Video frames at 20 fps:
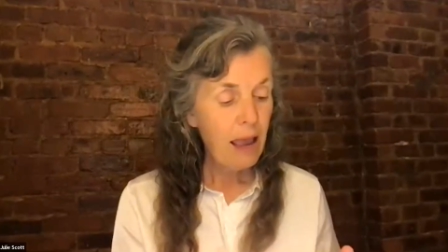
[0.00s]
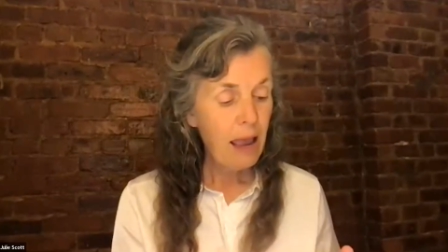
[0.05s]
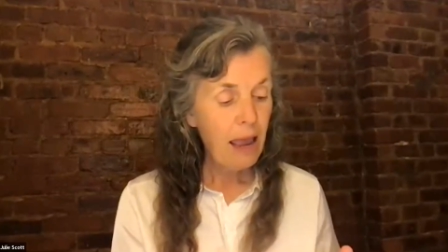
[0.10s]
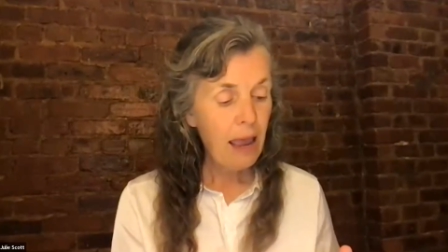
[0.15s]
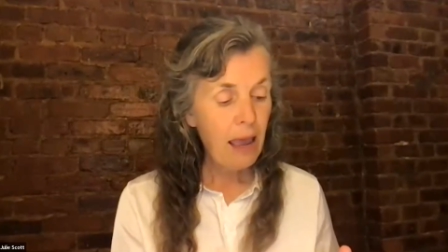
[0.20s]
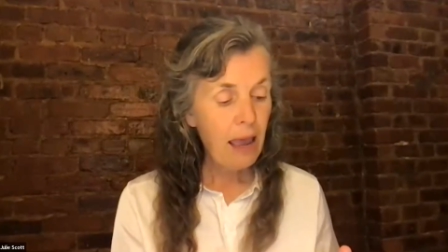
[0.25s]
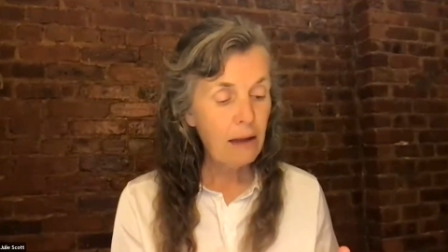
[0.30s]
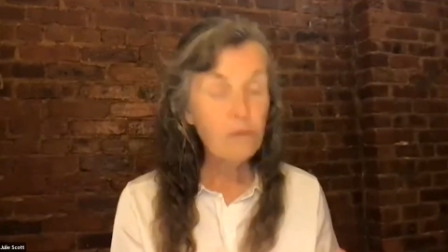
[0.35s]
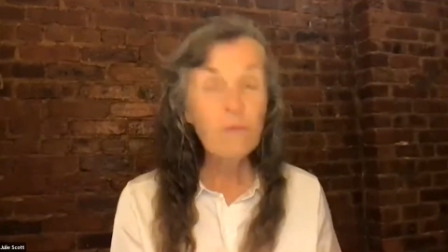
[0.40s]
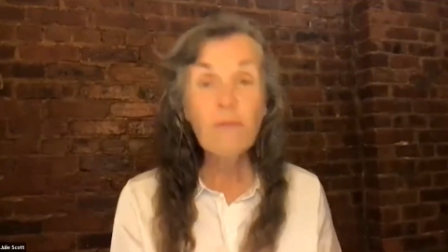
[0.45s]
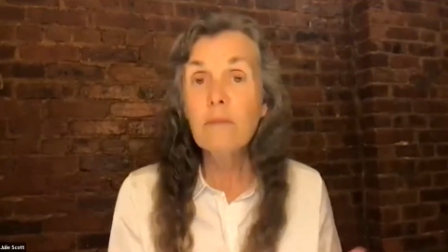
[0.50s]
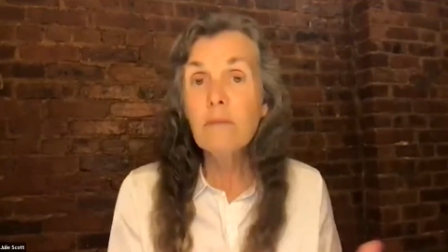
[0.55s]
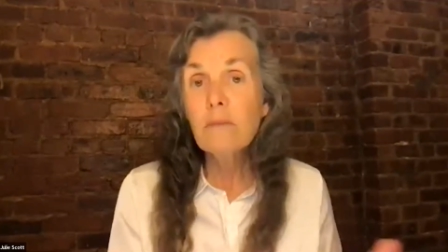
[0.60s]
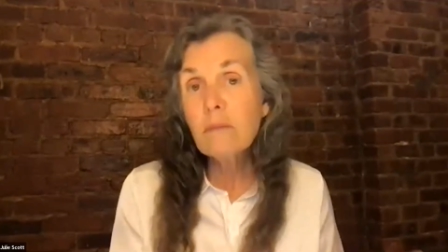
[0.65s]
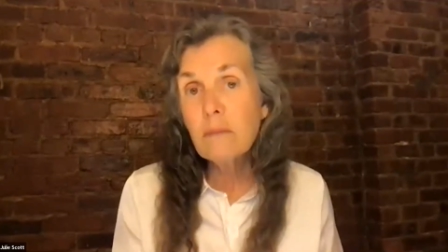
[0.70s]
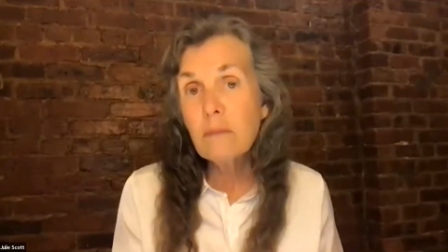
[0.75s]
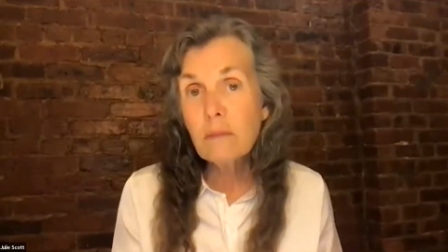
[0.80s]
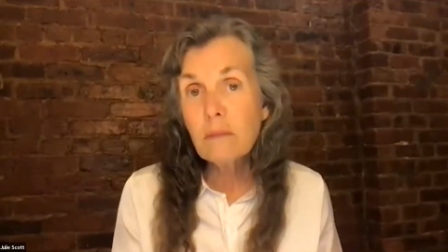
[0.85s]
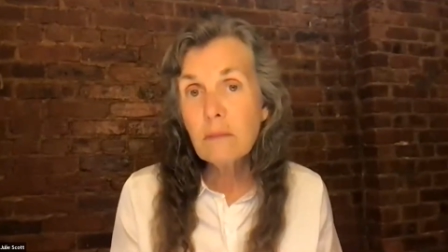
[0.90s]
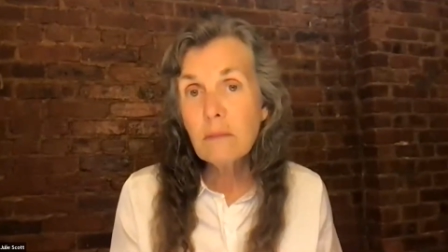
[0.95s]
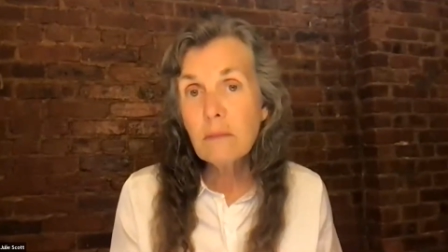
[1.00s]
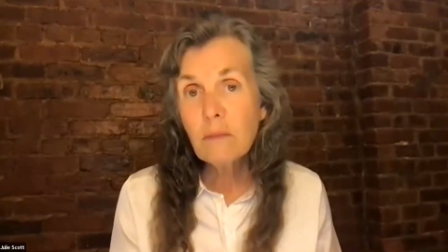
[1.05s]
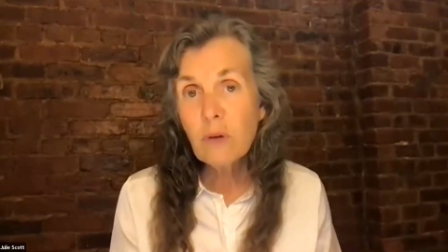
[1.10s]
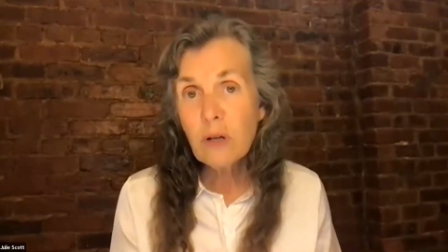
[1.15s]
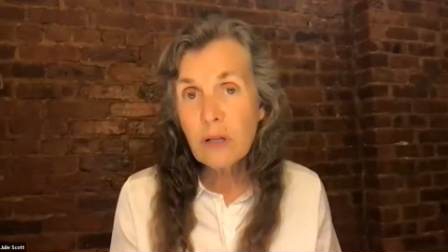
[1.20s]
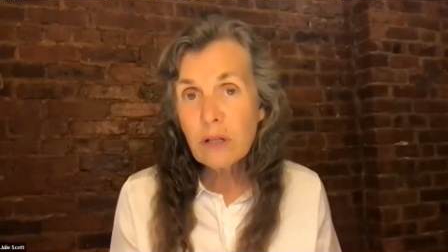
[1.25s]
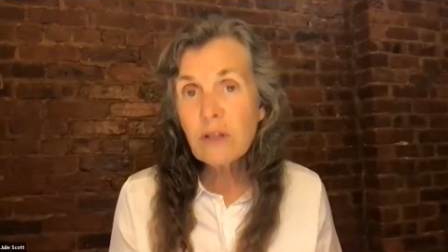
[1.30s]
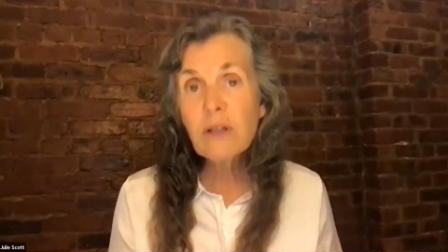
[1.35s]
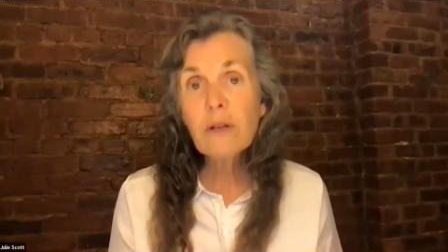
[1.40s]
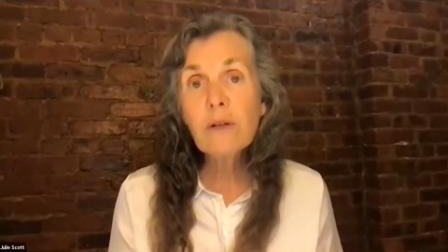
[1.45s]
And
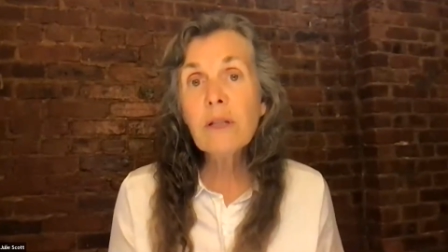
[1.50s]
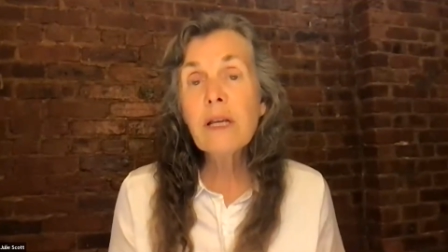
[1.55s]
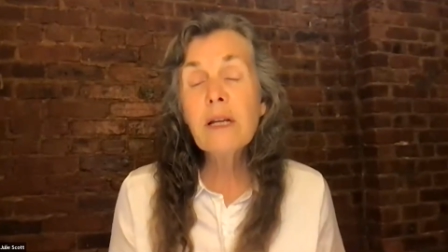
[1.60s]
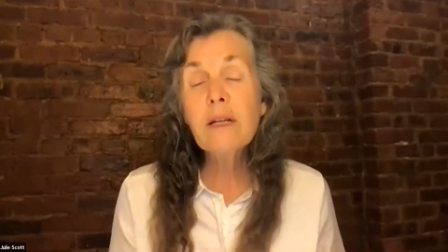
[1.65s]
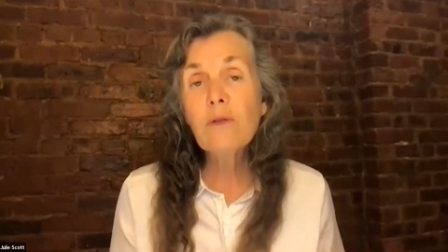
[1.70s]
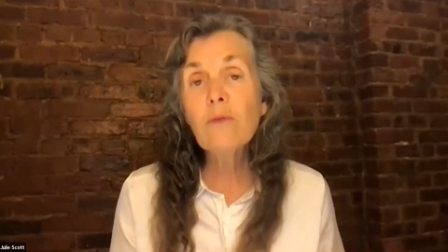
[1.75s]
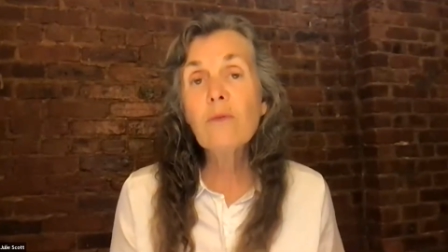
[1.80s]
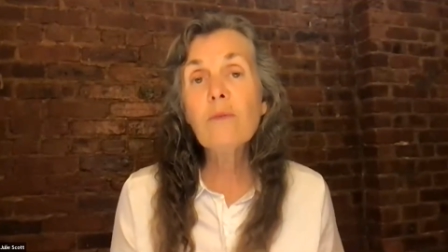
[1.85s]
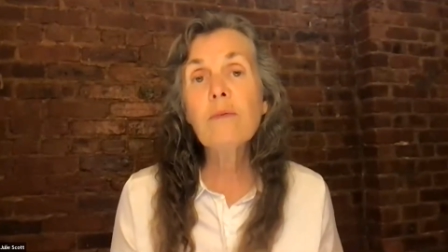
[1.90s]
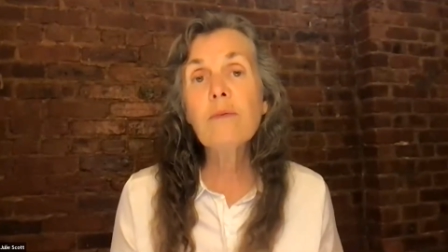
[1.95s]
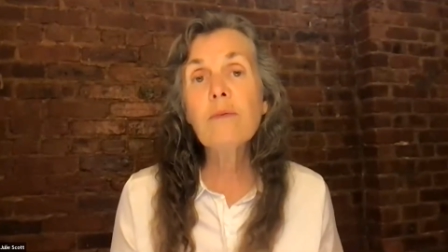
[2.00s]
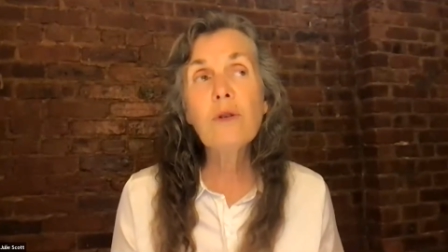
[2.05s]
we still need to,